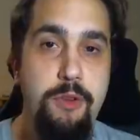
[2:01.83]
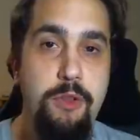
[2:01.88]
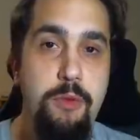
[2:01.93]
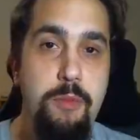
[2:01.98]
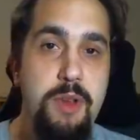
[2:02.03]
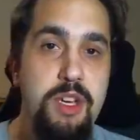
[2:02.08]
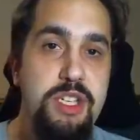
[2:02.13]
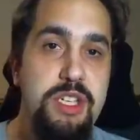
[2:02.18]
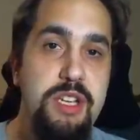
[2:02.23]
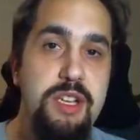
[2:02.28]
the
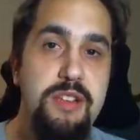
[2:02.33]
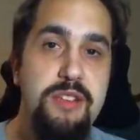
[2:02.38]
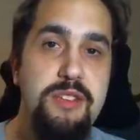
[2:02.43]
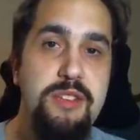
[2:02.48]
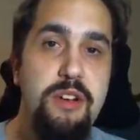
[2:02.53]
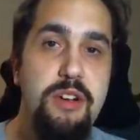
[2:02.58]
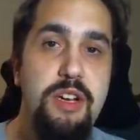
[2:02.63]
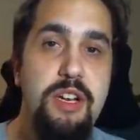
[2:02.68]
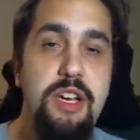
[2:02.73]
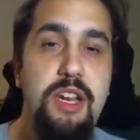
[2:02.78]
mission has
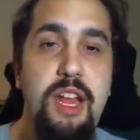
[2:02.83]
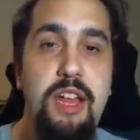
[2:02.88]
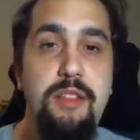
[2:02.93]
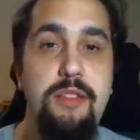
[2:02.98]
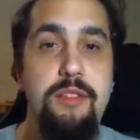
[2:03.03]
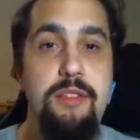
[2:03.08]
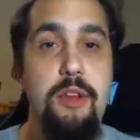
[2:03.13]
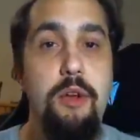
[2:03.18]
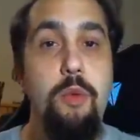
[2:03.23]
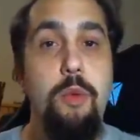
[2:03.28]
started,
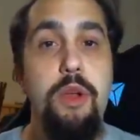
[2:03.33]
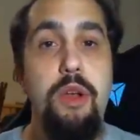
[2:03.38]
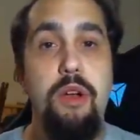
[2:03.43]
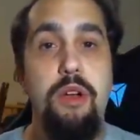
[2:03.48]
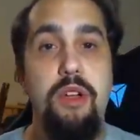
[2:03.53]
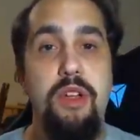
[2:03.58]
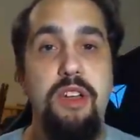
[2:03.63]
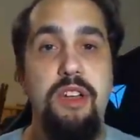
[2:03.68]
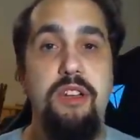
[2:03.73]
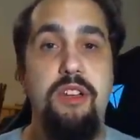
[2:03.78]
and so we are
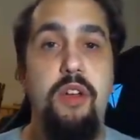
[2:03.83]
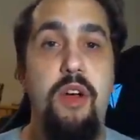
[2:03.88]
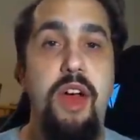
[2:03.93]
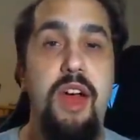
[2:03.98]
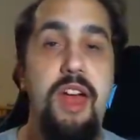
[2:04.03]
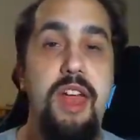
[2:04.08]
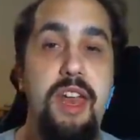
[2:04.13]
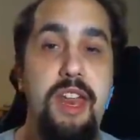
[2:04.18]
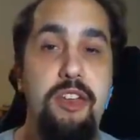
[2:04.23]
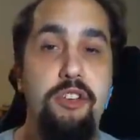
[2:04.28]
going to go
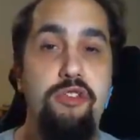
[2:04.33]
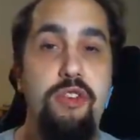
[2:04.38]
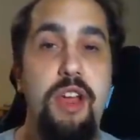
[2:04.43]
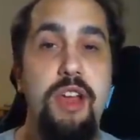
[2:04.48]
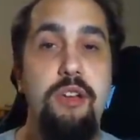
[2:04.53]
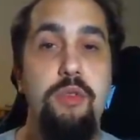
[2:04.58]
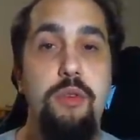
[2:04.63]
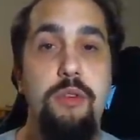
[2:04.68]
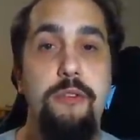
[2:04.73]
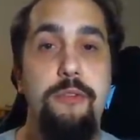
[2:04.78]
ahead and try
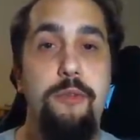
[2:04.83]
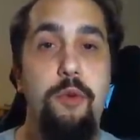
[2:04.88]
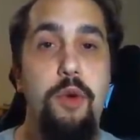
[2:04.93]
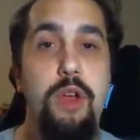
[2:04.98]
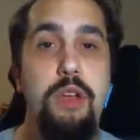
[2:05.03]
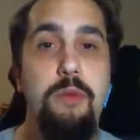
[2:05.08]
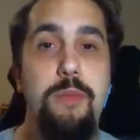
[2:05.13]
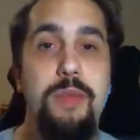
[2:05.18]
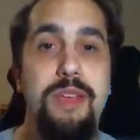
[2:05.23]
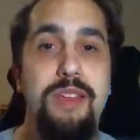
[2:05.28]
to
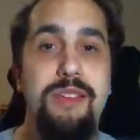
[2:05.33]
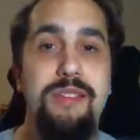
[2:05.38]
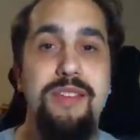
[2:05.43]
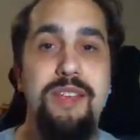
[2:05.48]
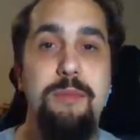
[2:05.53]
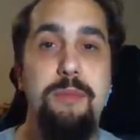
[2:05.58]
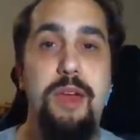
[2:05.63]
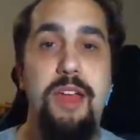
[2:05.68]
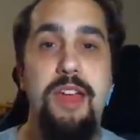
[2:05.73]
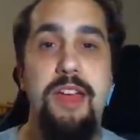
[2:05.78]
avoid being
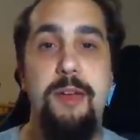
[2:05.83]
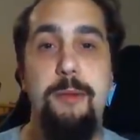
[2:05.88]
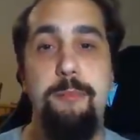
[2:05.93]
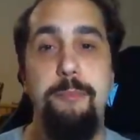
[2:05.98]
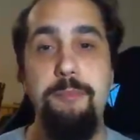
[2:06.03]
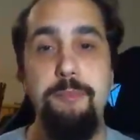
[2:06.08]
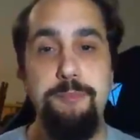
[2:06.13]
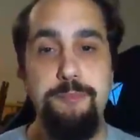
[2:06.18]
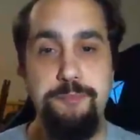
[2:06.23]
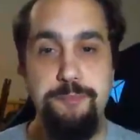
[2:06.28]
seen by him.
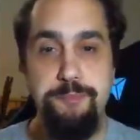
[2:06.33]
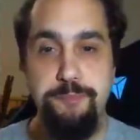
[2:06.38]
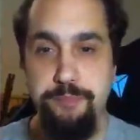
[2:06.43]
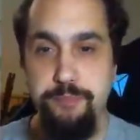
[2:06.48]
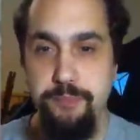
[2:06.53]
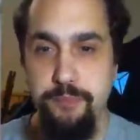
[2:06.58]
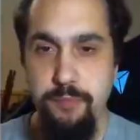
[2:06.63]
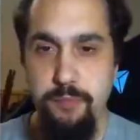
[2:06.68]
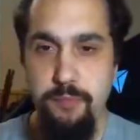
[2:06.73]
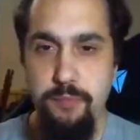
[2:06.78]

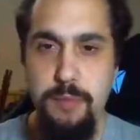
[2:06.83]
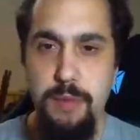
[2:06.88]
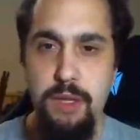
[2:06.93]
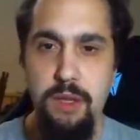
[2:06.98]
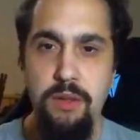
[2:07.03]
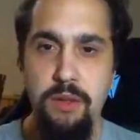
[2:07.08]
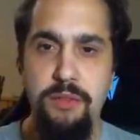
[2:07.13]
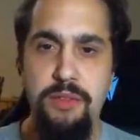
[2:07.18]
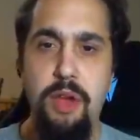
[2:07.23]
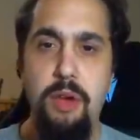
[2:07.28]

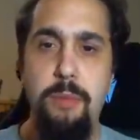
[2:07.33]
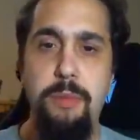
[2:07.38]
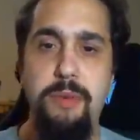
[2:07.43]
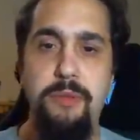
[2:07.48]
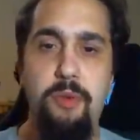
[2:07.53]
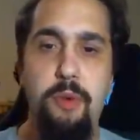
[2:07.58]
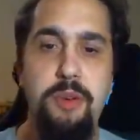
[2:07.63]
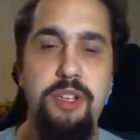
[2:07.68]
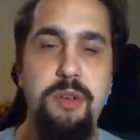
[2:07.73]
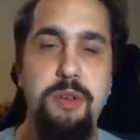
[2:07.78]
So
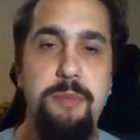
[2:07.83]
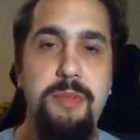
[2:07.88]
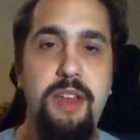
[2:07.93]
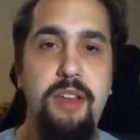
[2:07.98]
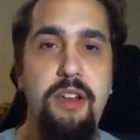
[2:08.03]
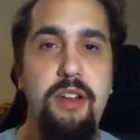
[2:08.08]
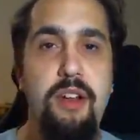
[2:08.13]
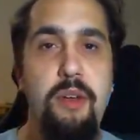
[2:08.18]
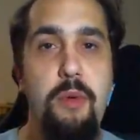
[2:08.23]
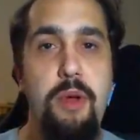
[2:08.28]
before we jump down
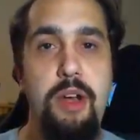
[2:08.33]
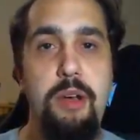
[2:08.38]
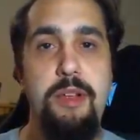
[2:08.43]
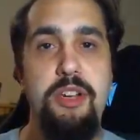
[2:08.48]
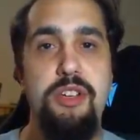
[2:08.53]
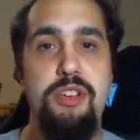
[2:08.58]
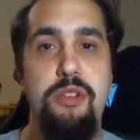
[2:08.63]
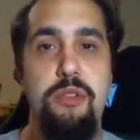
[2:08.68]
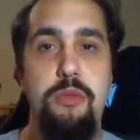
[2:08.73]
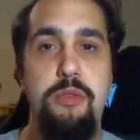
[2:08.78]
here, I wanted to
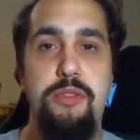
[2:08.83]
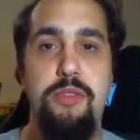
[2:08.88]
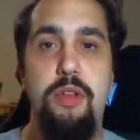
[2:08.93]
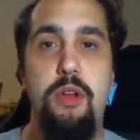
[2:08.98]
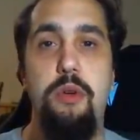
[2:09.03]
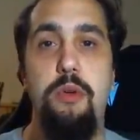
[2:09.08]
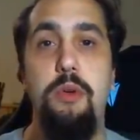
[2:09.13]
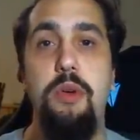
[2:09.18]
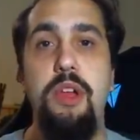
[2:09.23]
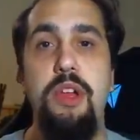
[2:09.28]
make sure there was
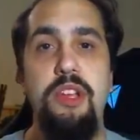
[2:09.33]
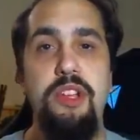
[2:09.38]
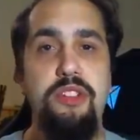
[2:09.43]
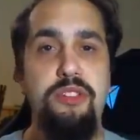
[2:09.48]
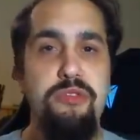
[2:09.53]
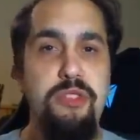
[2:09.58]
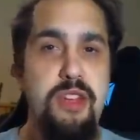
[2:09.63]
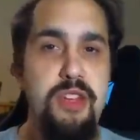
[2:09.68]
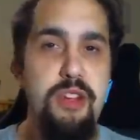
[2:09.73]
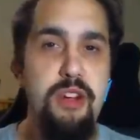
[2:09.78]
no
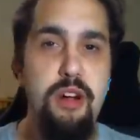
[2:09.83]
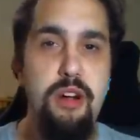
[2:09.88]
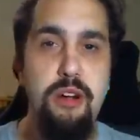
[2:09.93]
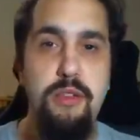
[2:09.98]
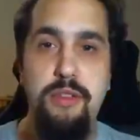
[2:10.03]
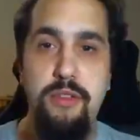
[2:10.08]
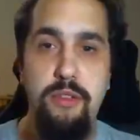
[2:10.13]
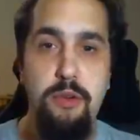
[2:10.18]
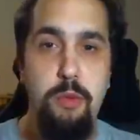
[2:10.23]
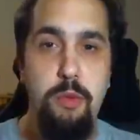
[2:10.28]
stray
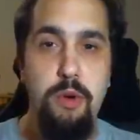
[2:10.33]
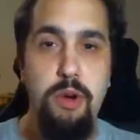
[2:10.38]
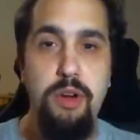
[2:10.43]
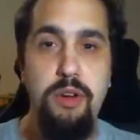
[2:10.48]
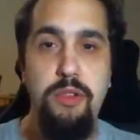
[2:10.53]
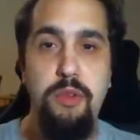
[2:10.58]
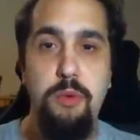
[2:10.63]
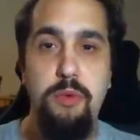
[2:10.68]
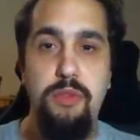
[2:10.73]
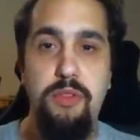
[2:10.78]
guards, and there
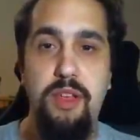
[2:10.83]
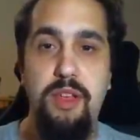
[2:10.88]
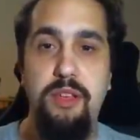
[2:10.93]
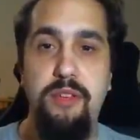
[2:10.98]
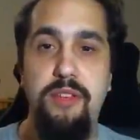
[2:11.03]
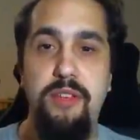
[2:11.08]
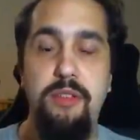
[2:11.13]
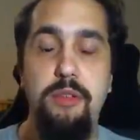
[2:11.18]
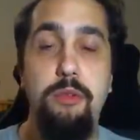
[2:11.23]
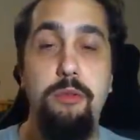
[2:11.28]
weren't. There was a
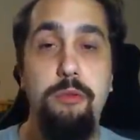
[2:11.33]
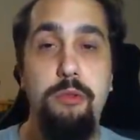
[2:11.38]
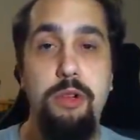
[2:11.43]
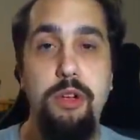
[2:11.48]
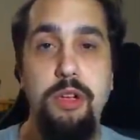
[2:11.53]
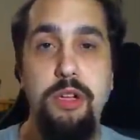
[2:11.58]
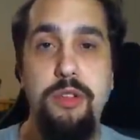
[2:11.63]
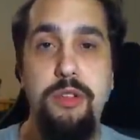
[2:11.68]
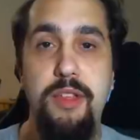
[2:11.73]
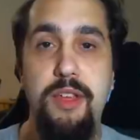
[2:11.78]
single
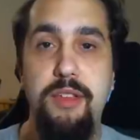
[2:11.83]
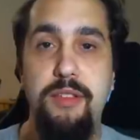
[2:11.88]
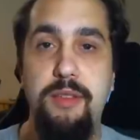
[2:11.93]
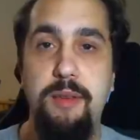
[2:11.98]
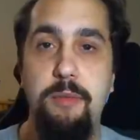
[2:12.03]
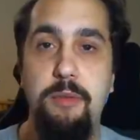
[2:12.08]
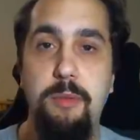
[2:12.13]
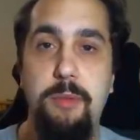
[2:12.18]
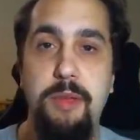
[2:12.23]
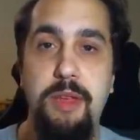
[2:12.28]
rook that
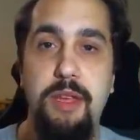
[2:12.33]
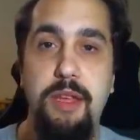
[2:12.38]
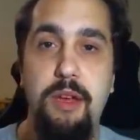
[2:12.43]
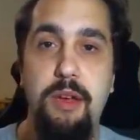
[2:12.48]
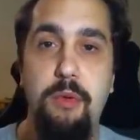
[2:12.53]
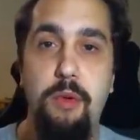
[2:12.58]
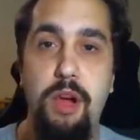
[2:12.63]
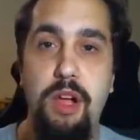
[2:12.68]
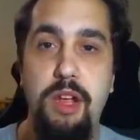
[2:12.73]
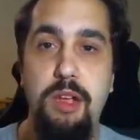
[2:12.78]
seemed to be
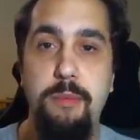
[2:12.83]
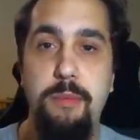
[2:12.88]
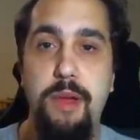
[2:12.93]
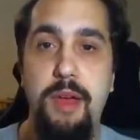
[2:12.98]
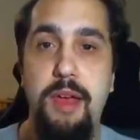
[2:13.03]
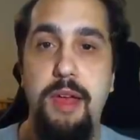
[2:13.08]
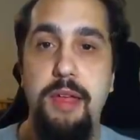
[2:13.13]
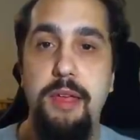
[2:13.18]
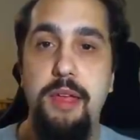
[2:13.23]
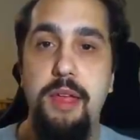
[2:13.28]
walking
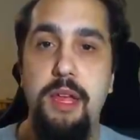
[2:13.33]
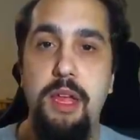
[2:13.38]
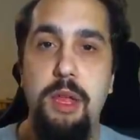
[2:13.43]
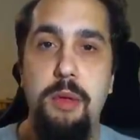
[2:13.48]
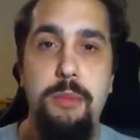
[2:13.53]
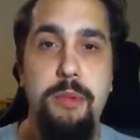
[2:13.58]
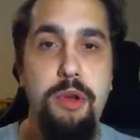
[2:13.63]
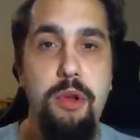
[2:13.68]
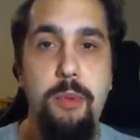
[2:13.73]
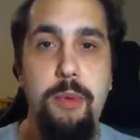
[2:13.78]
by,
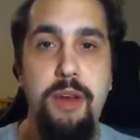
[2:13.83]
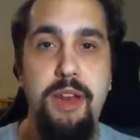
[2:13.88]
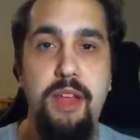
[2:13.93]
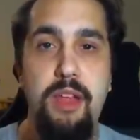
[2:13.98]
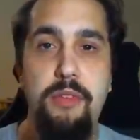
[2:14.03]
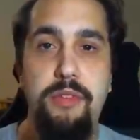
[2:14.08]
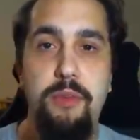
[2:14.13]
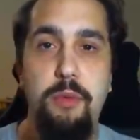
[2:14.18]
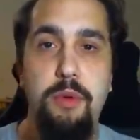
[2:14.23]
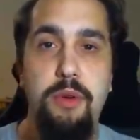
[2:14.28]
but nobody
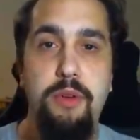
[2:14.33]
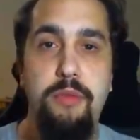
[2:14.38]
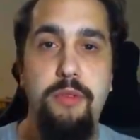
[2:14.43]
else that would have